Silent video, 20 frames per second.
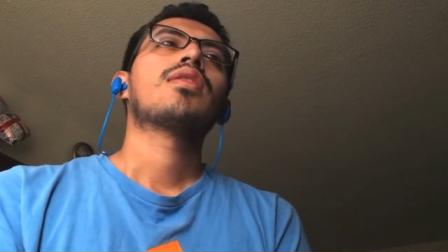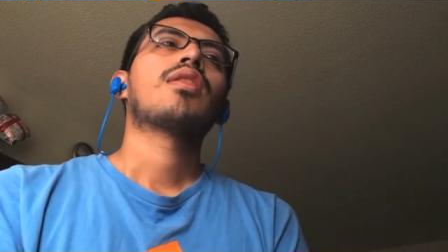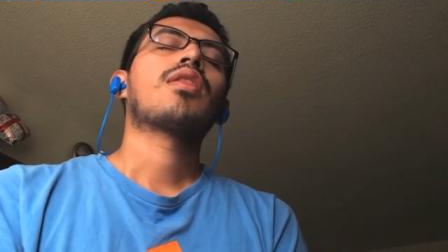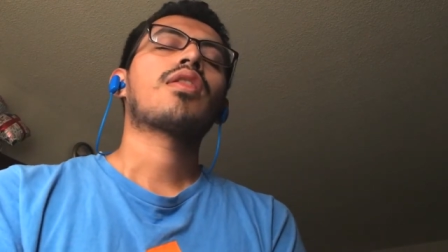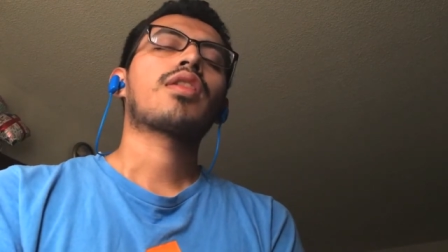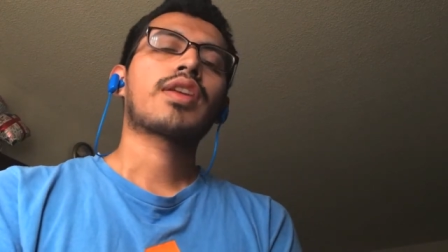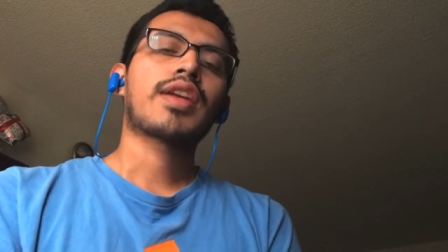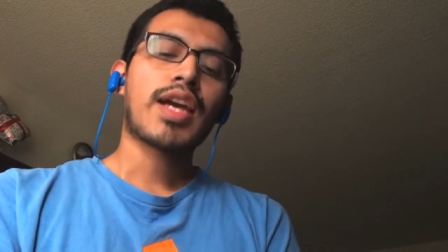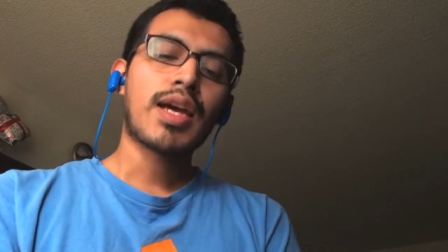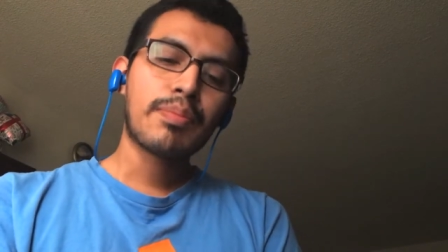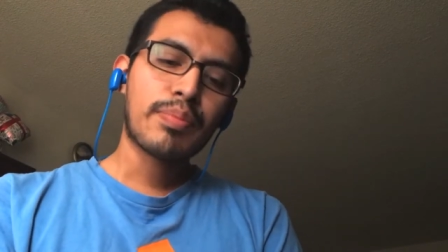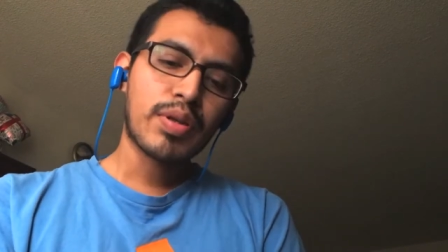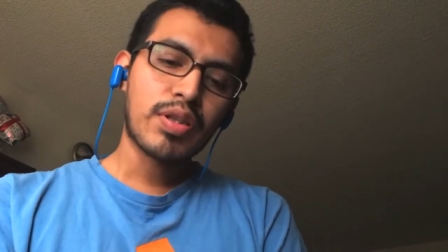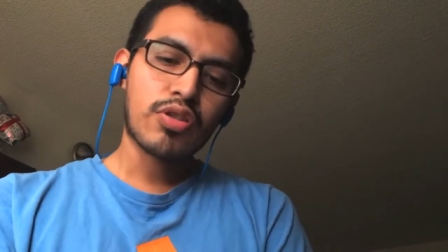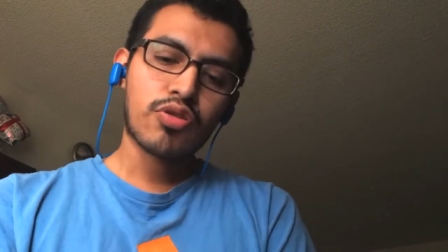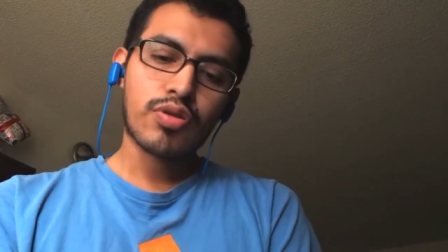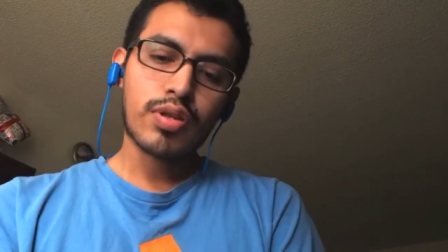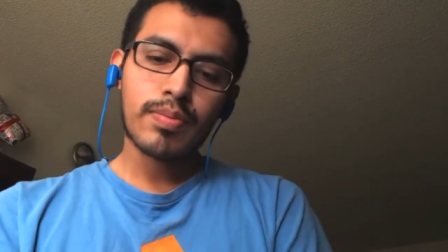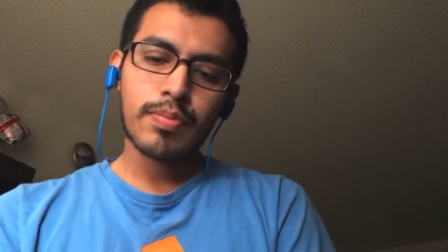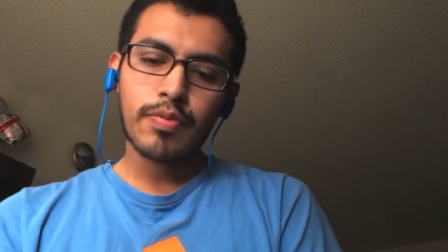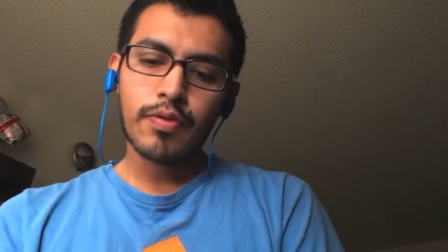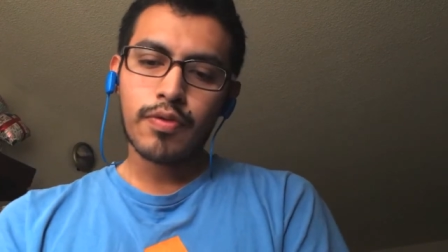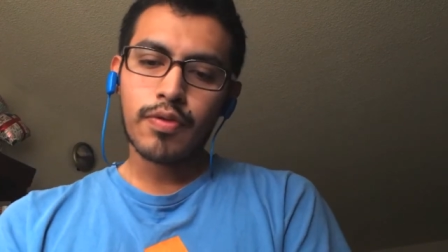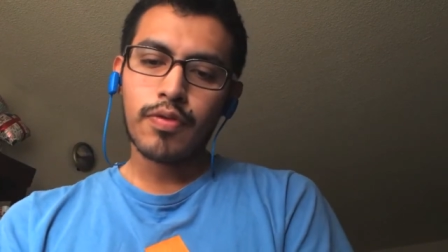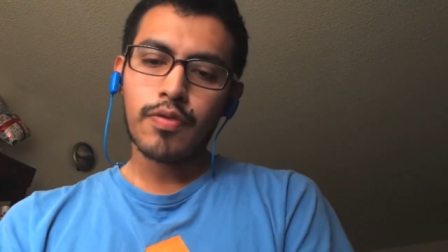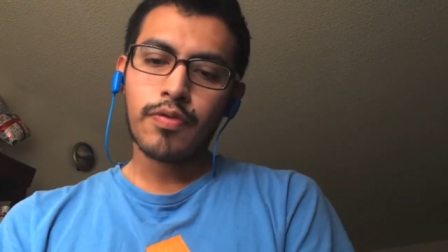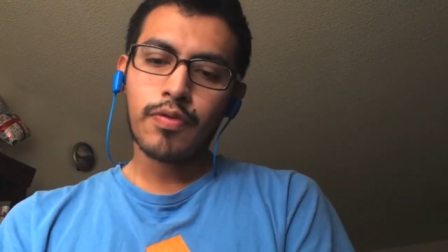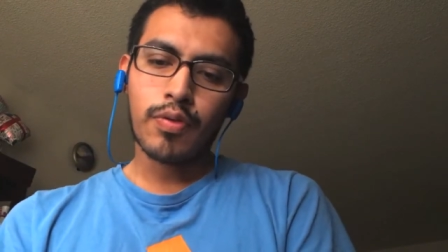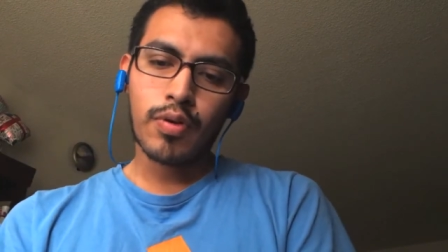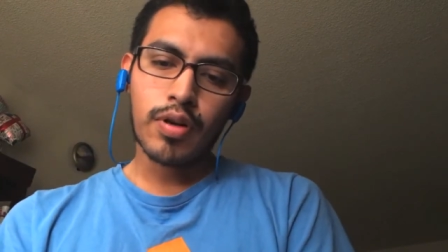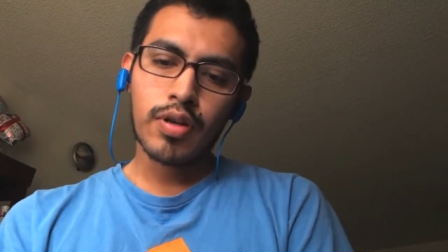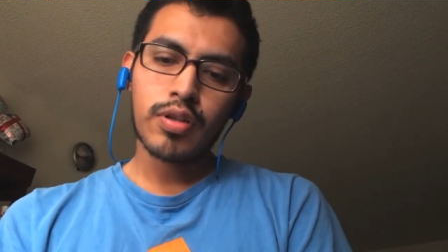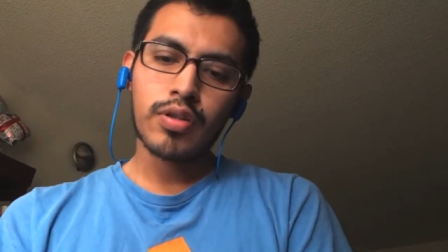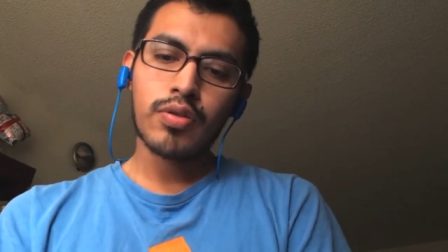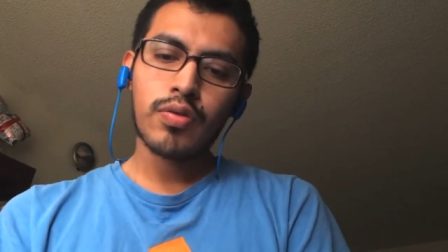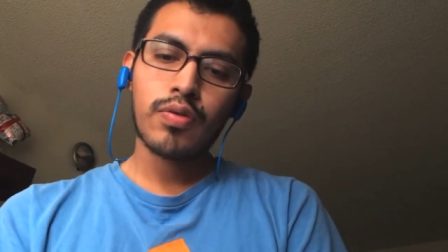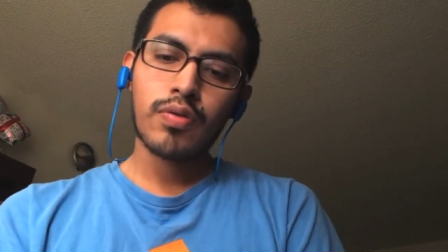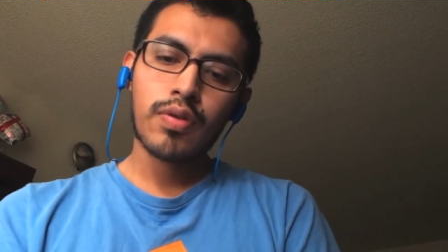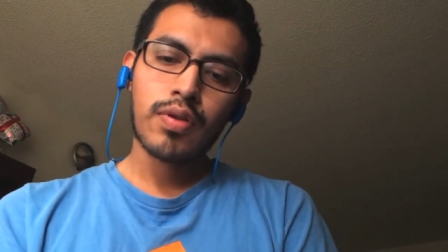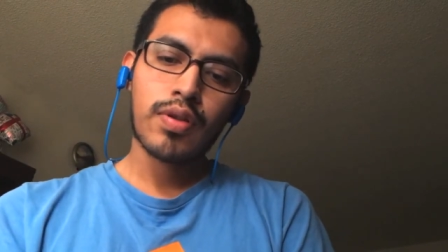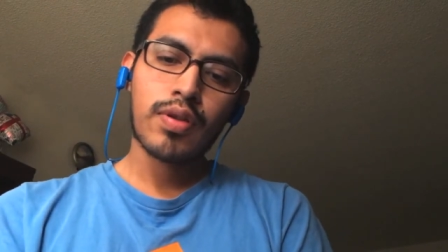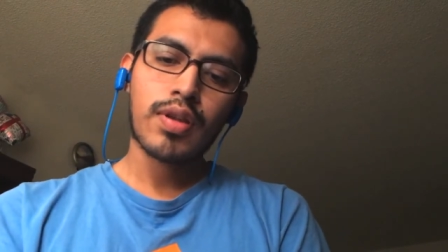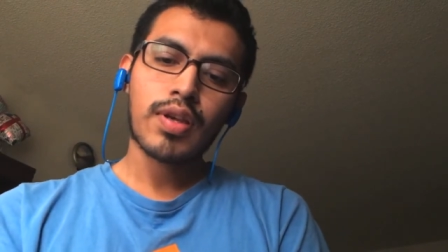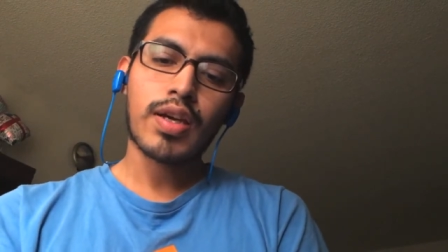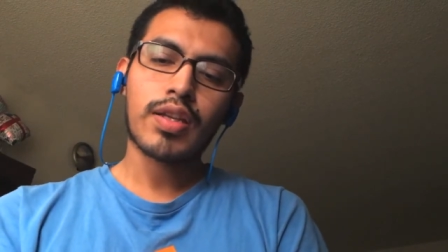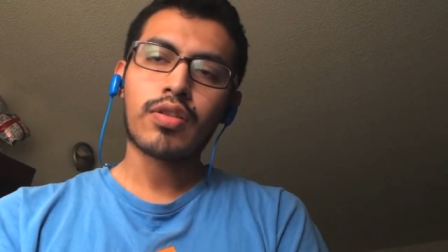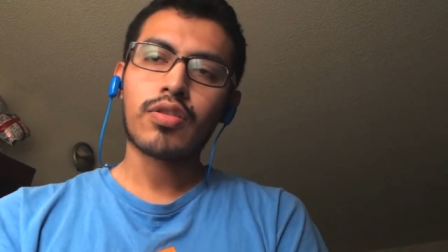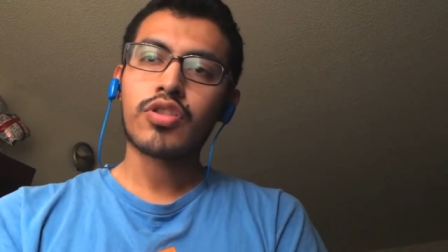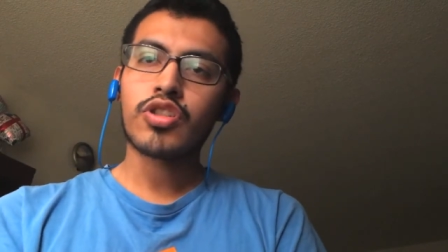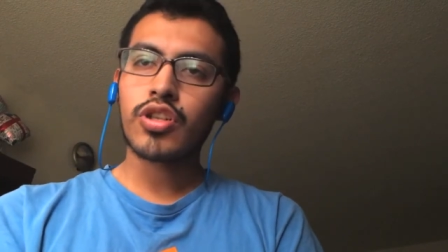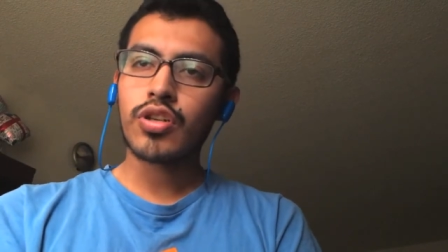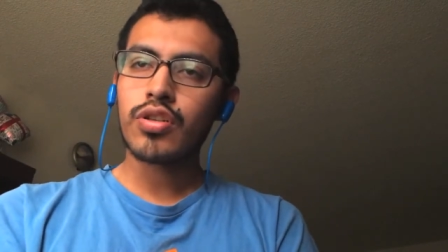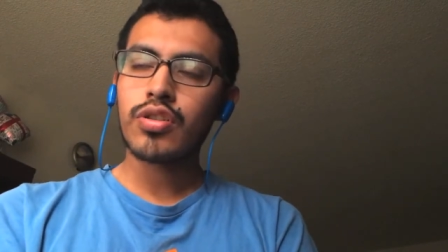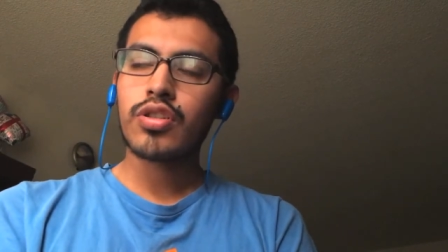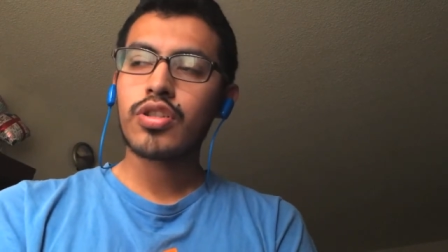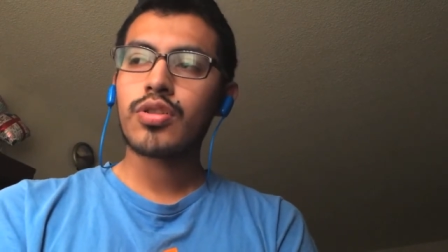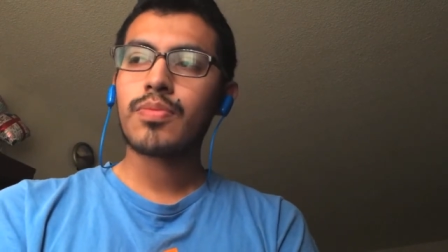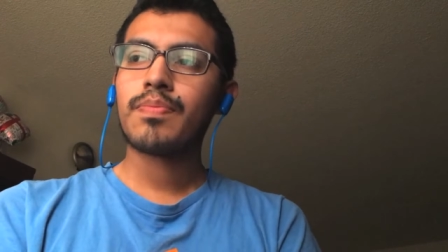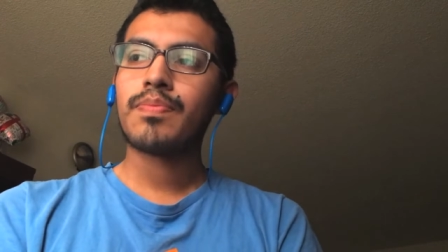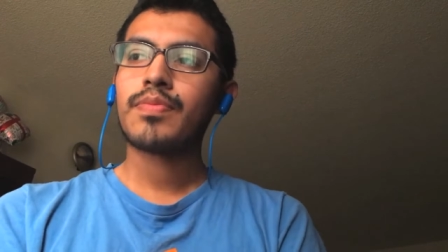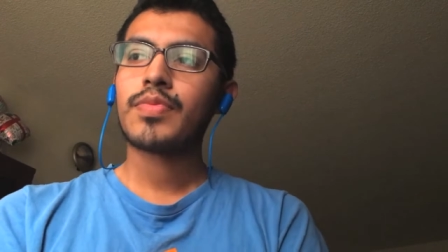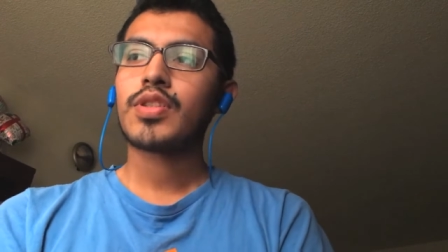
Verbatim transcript: our camping trip for our youth at our church.